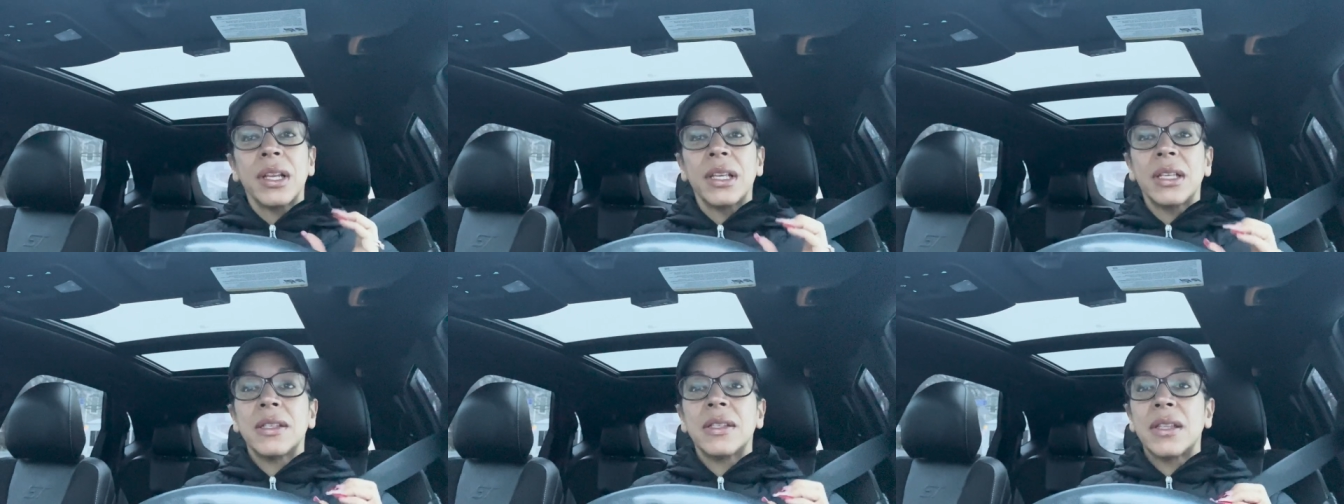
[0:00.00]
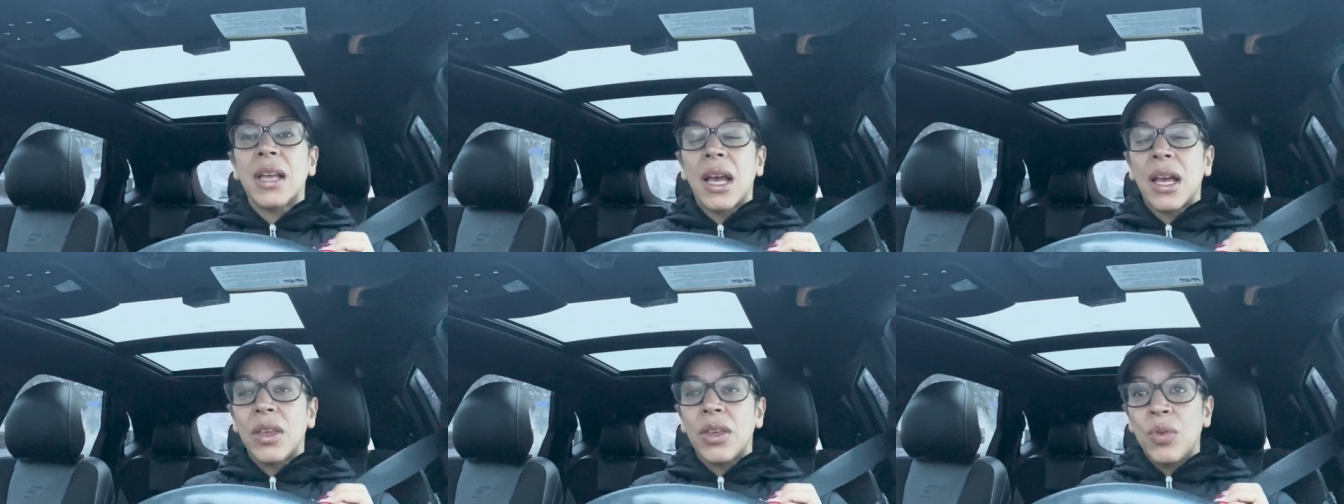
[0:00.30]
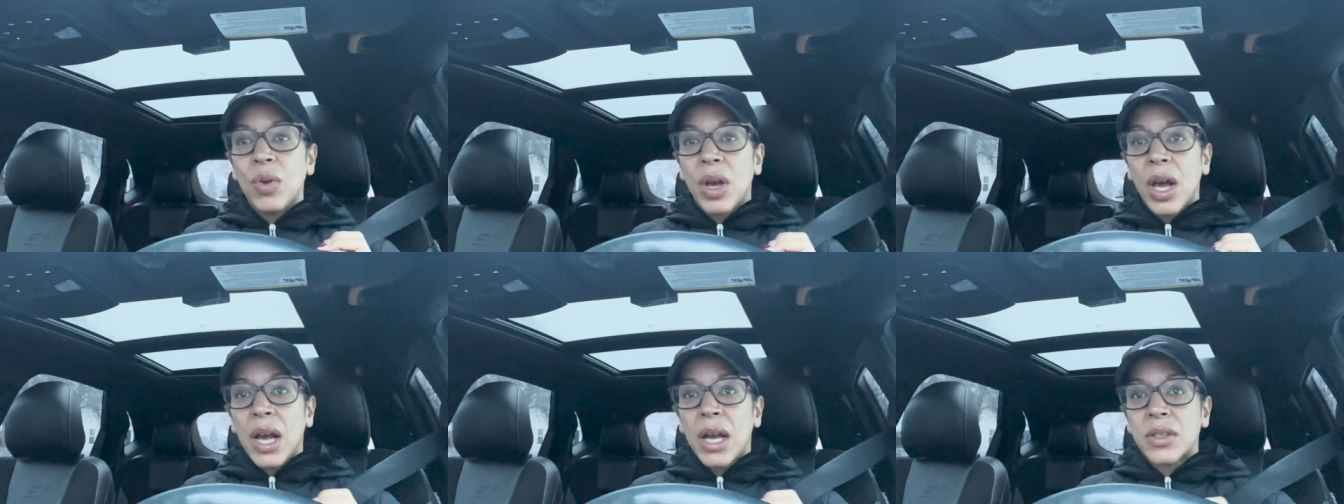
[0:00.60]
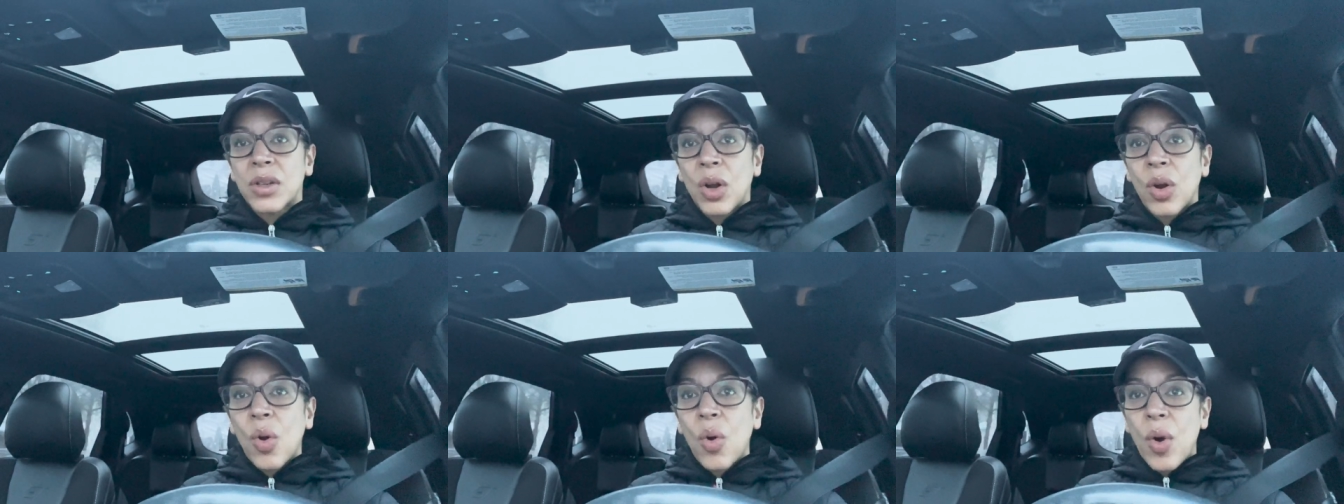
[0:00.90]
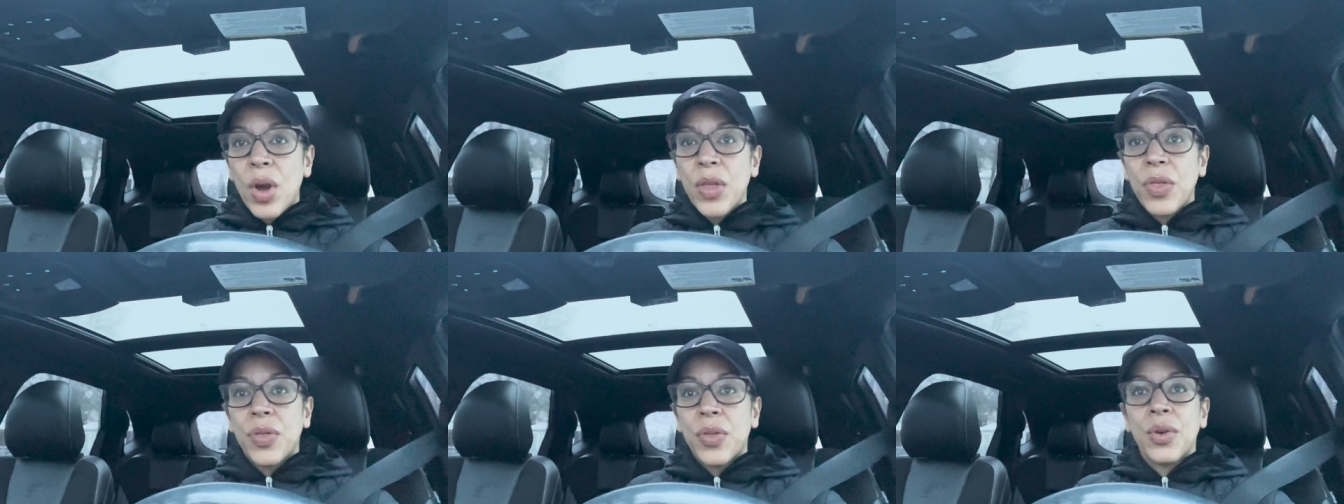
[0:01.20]
is that you guys are
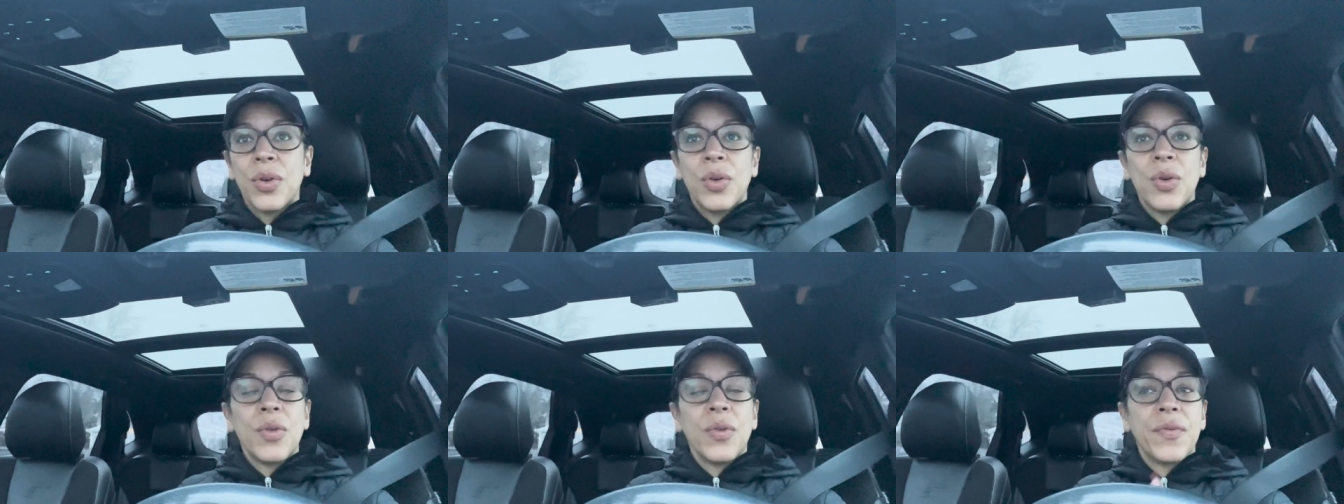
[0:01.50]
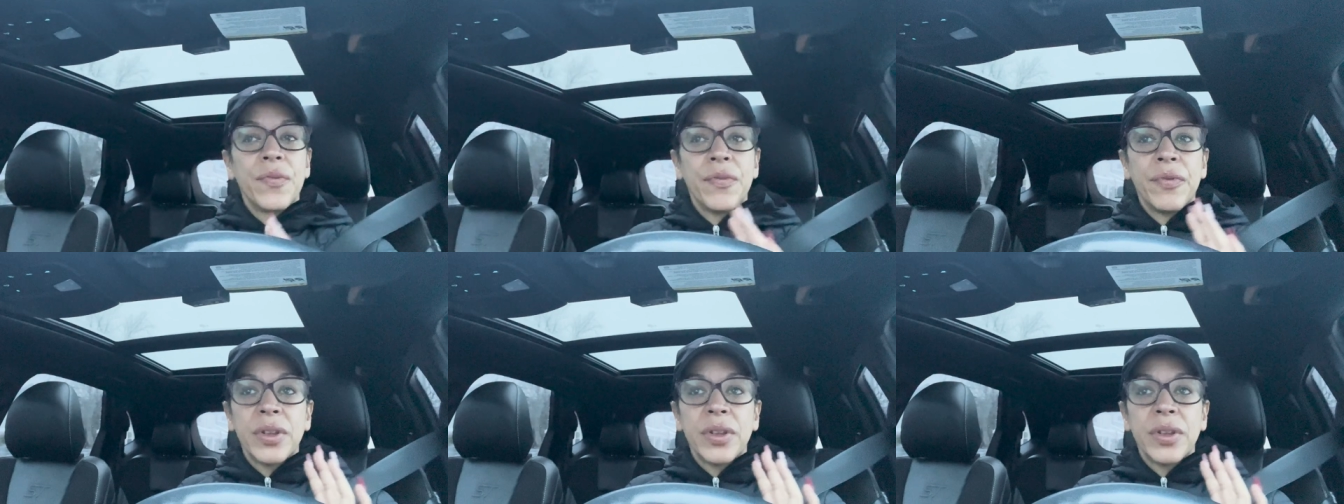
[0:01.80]
going through